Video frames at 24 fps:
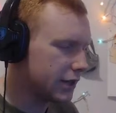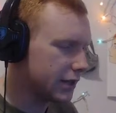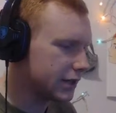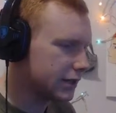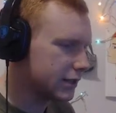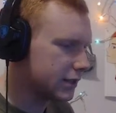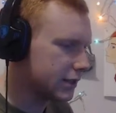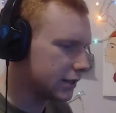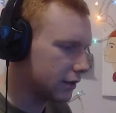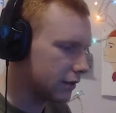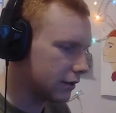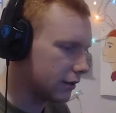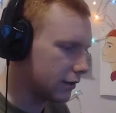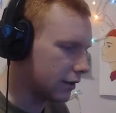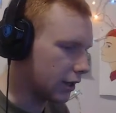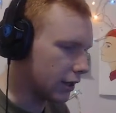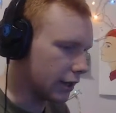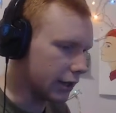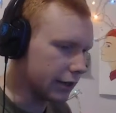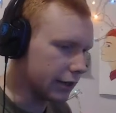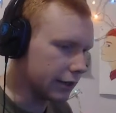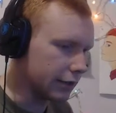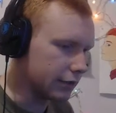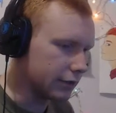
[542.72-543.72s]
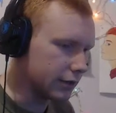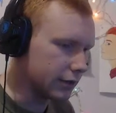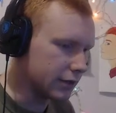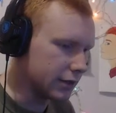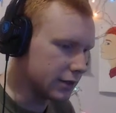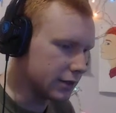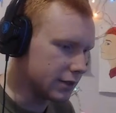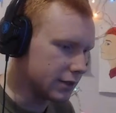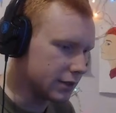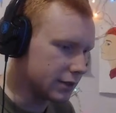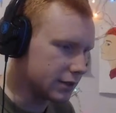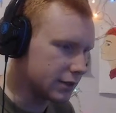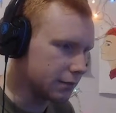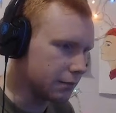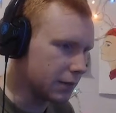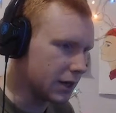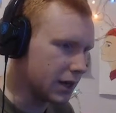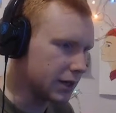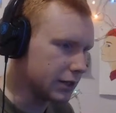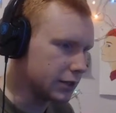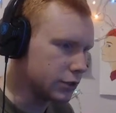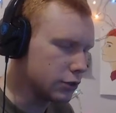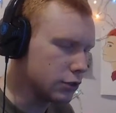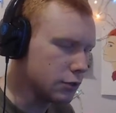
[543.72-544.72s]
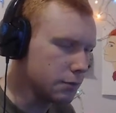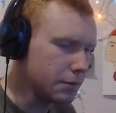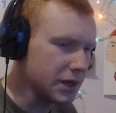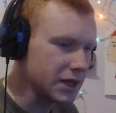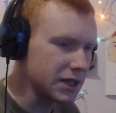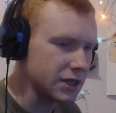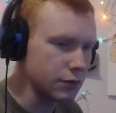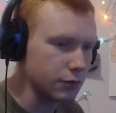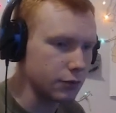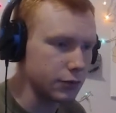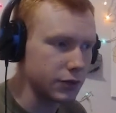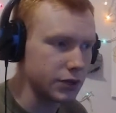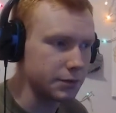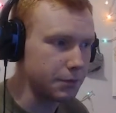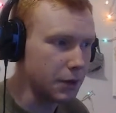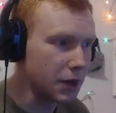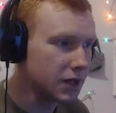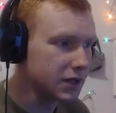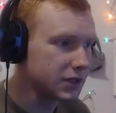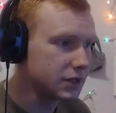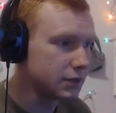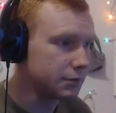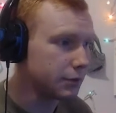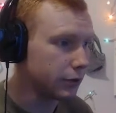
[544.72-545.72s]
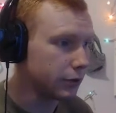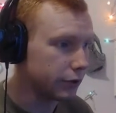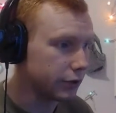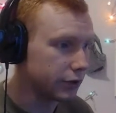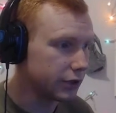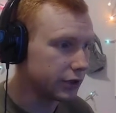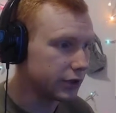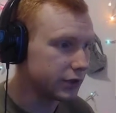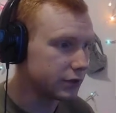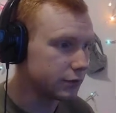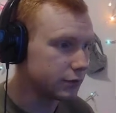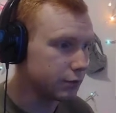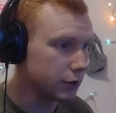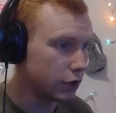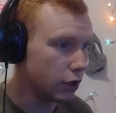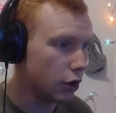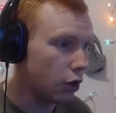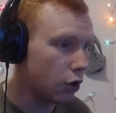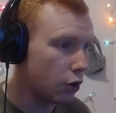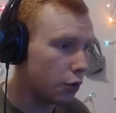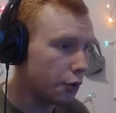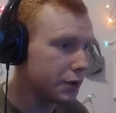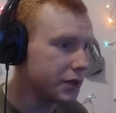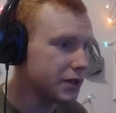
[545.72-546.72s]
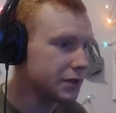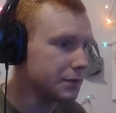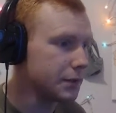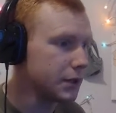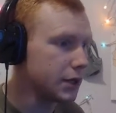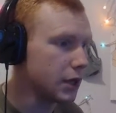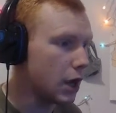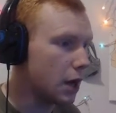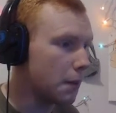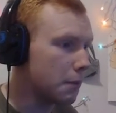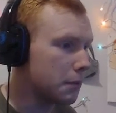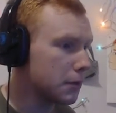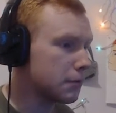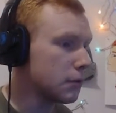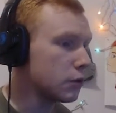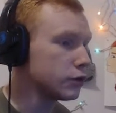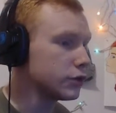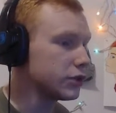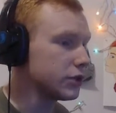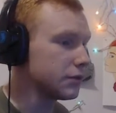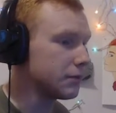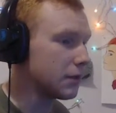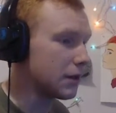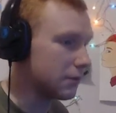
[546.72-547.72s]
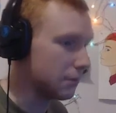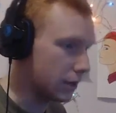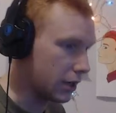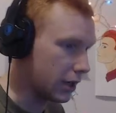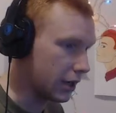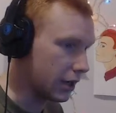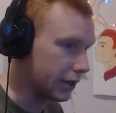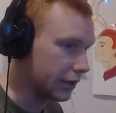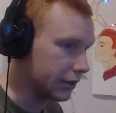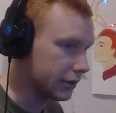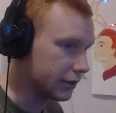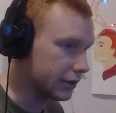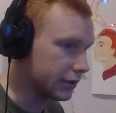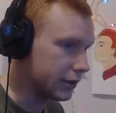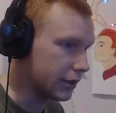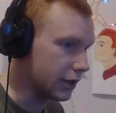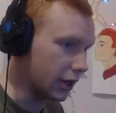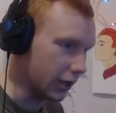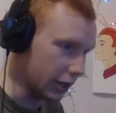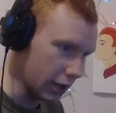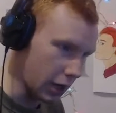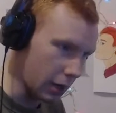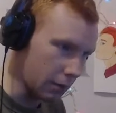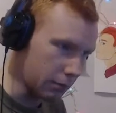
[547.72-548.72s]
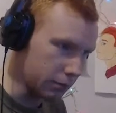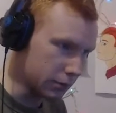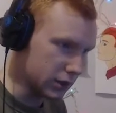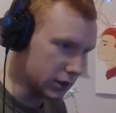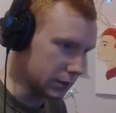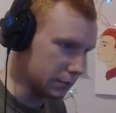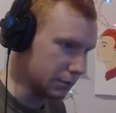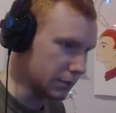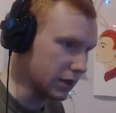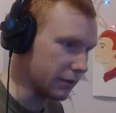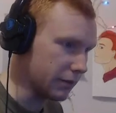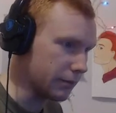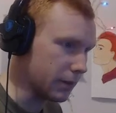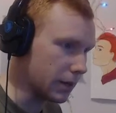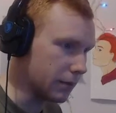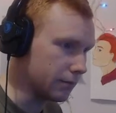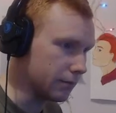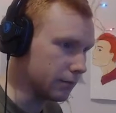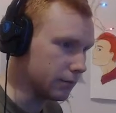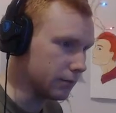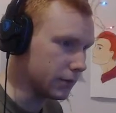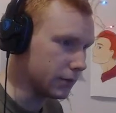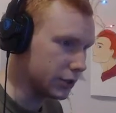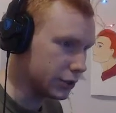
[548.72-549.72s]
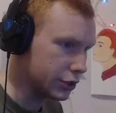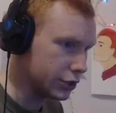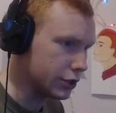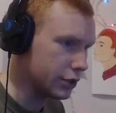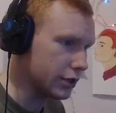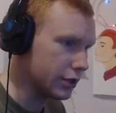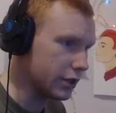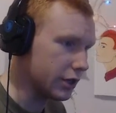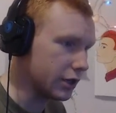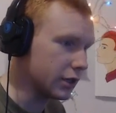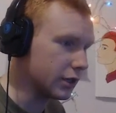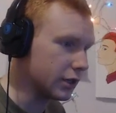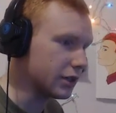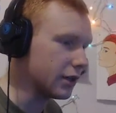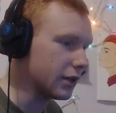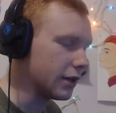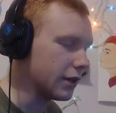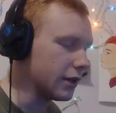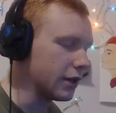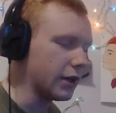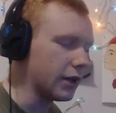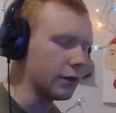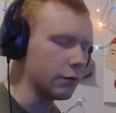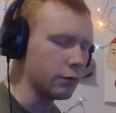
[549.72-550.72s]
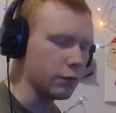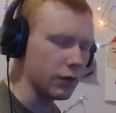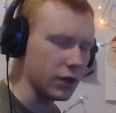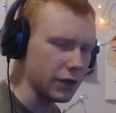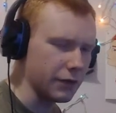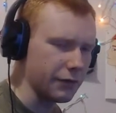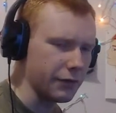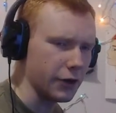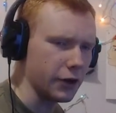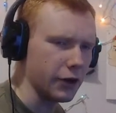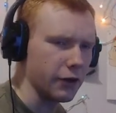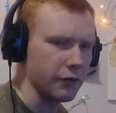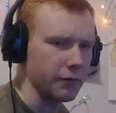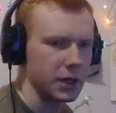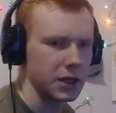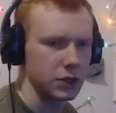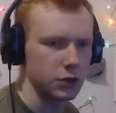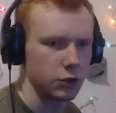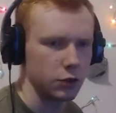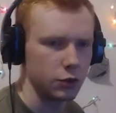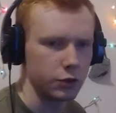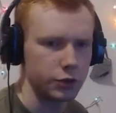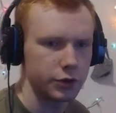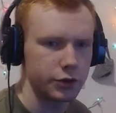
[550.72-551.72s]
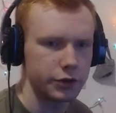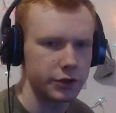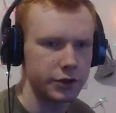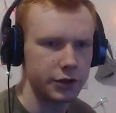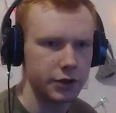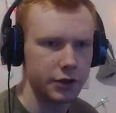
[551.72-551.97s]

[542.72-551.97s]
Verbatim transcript: next line is my two basic responsibilities will always be uppermost in my mind accomplishment of my mission and, and welfare of my soldiers.